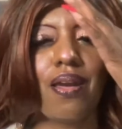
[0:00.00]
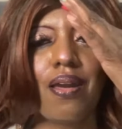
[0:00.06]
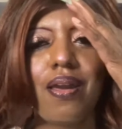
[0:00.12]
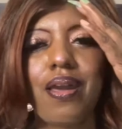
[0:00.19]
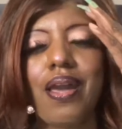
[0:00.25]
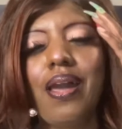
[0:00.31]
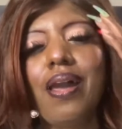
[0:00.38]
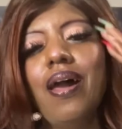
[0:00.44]

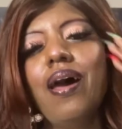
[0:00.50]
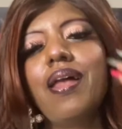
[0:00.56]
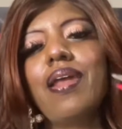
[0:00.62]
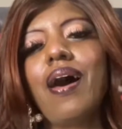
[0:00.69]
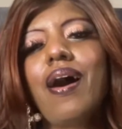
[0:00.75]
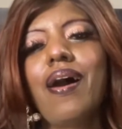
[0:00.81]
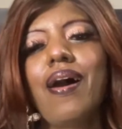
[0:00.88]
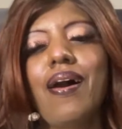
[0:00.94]
and
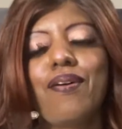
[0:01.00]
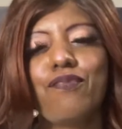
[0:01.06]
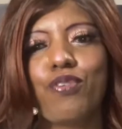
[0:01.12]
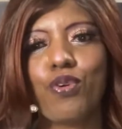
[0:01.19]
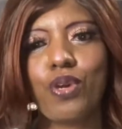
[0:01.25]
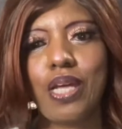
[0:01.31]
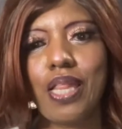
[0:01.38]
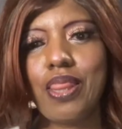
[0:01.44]
I have her
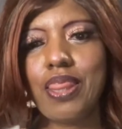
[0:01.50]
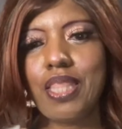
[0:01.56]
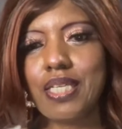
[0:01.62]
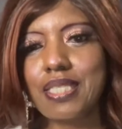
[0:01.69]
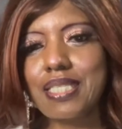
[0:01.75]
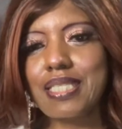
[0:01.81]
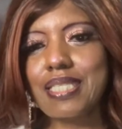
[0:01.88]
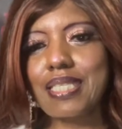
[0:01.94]
in the
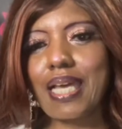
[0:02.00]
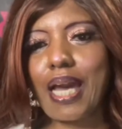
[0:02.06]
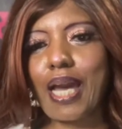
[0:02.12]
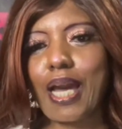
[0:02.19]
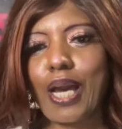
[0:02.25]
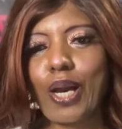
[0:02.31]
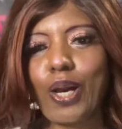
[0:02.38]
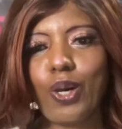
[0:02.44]

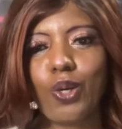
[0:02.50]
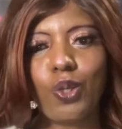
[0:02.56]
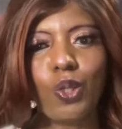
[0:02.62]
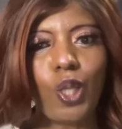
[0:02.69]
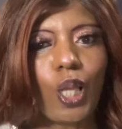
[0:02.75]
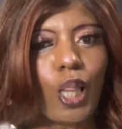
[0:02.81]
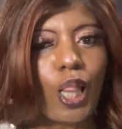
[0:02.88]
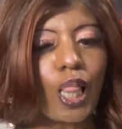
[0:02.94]

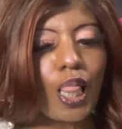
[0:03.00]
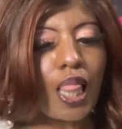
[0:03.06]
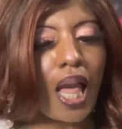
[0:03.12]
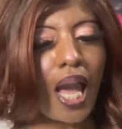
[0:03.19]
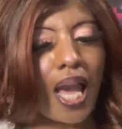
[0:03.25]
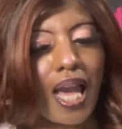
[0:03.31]
style